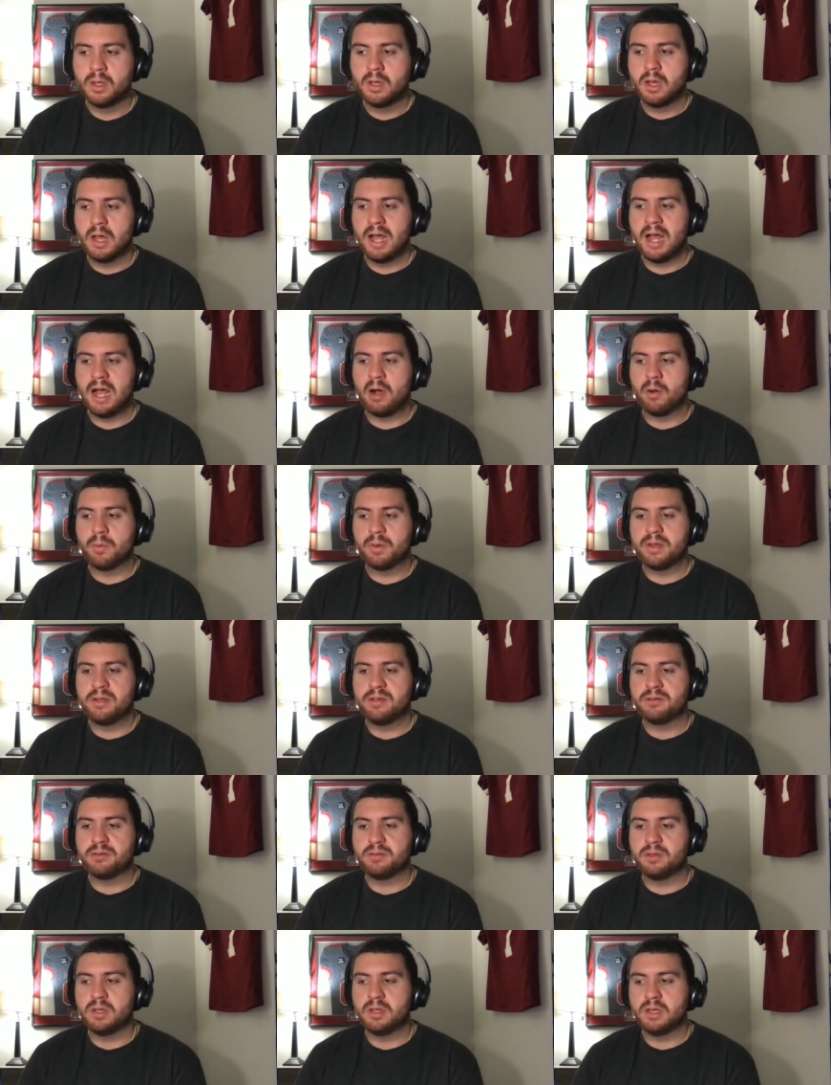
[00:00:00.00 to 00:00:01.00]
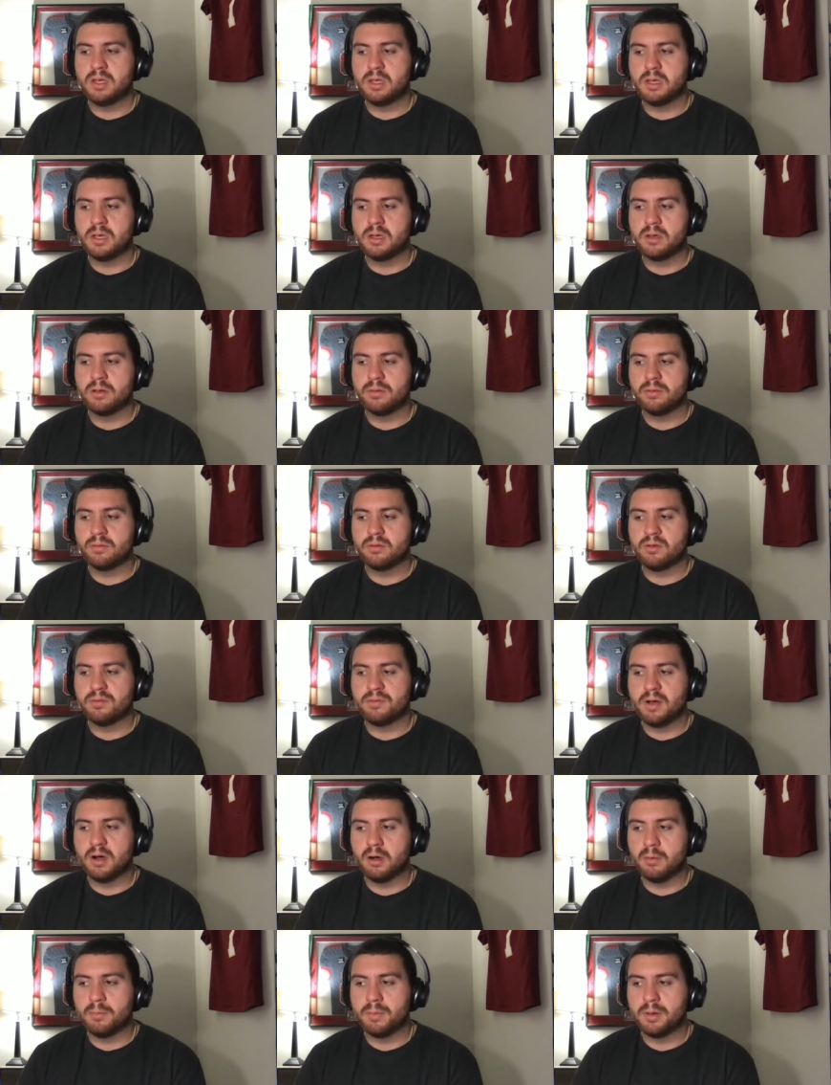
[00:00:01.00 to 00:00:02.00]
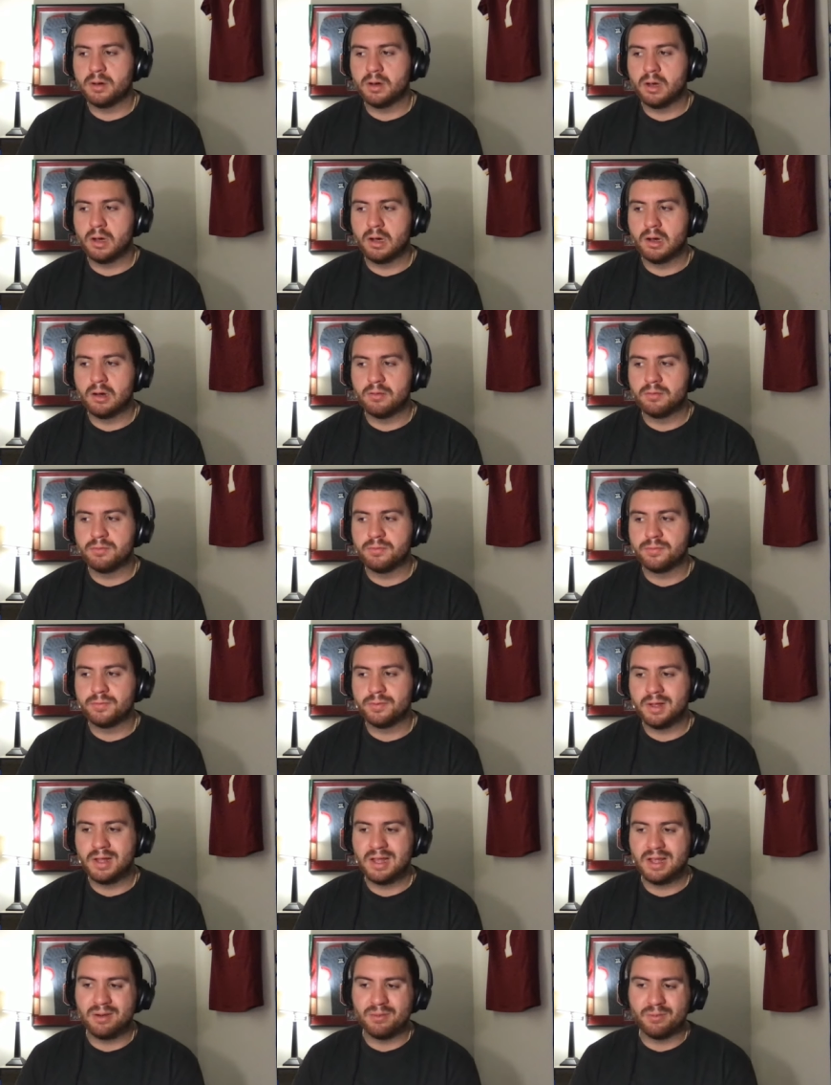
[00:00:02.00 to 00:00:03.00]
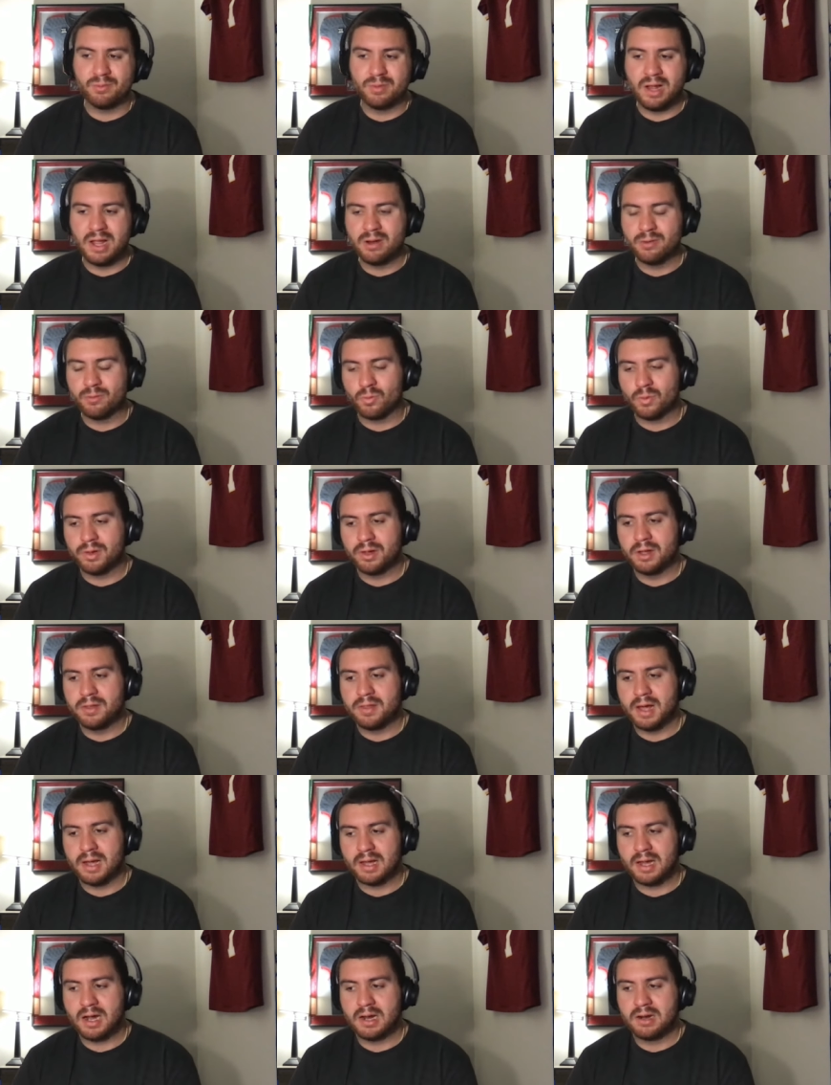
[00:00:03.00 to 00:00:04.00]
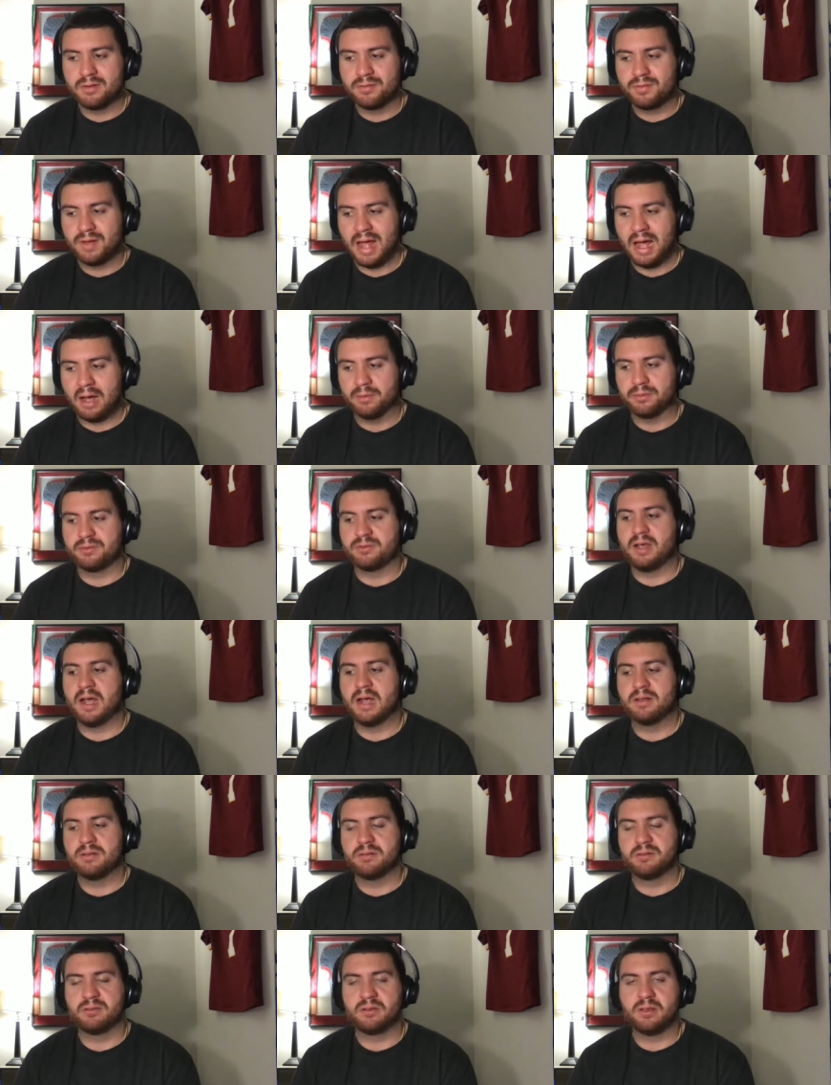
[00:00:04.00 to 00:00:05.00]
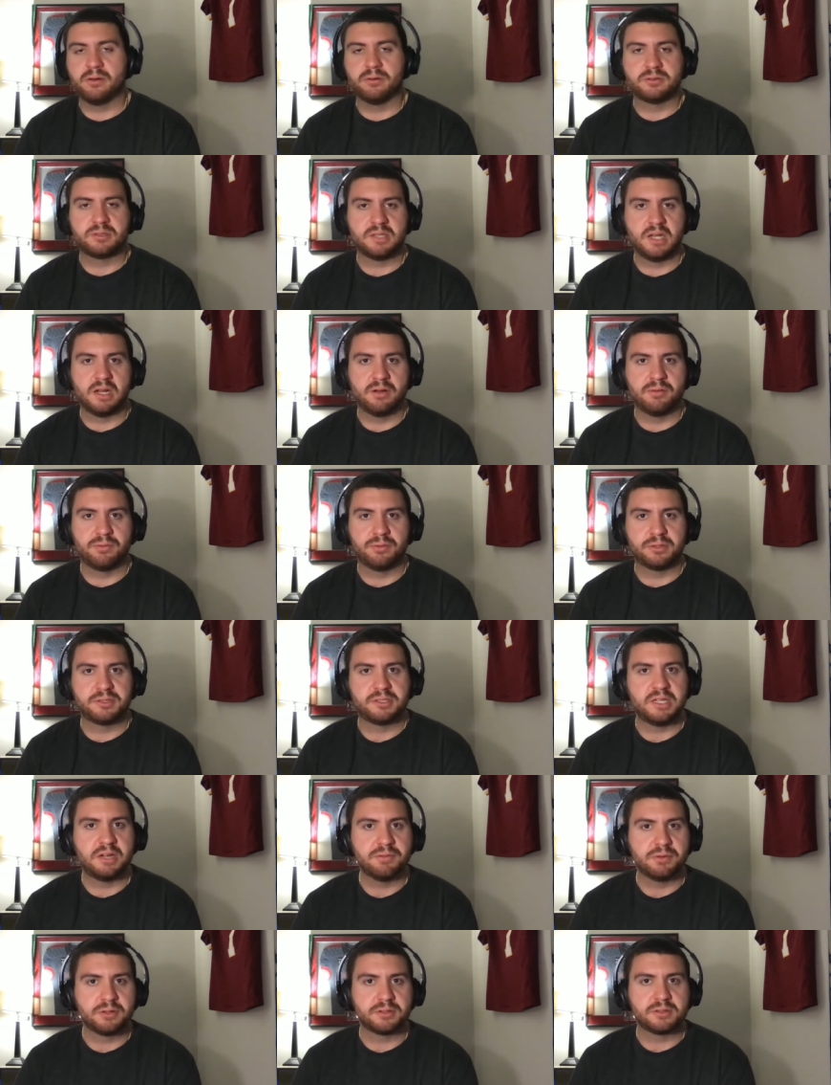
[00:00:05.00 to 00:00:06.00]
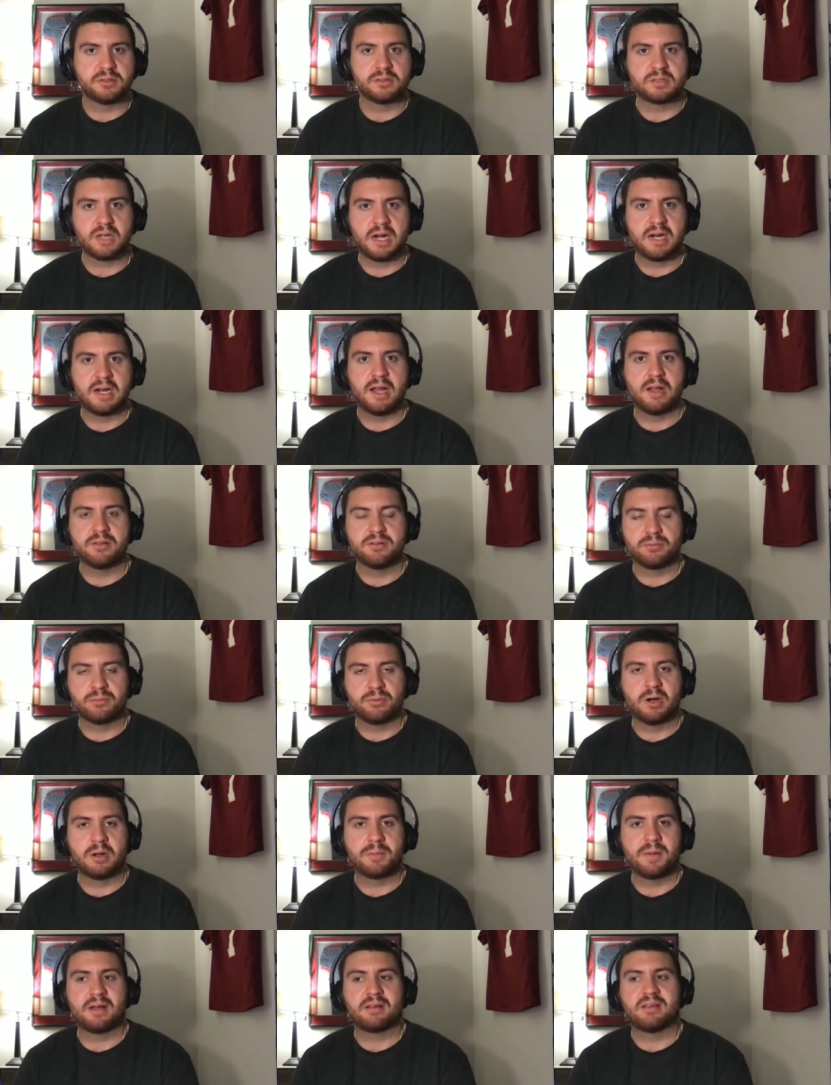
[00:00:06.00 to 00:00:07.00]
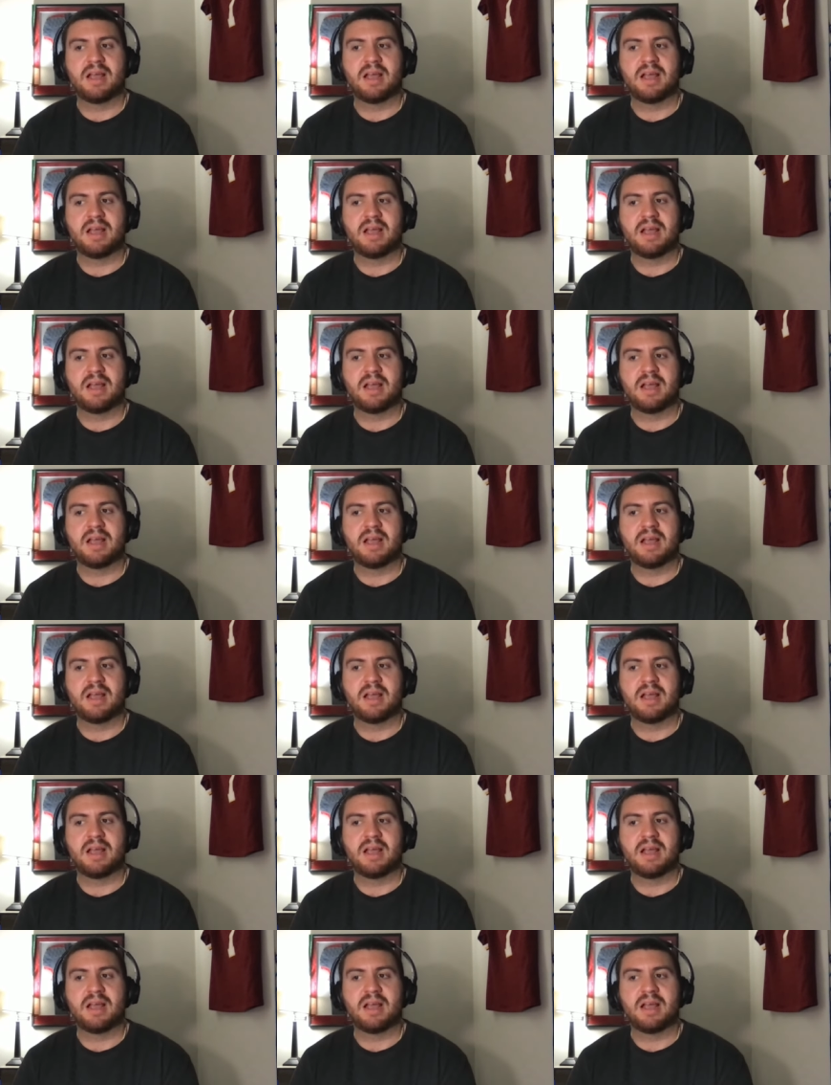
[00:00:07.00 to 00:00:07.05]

How is the development of in, in really that kind of outside skill set of receivers and tight ends and running backs?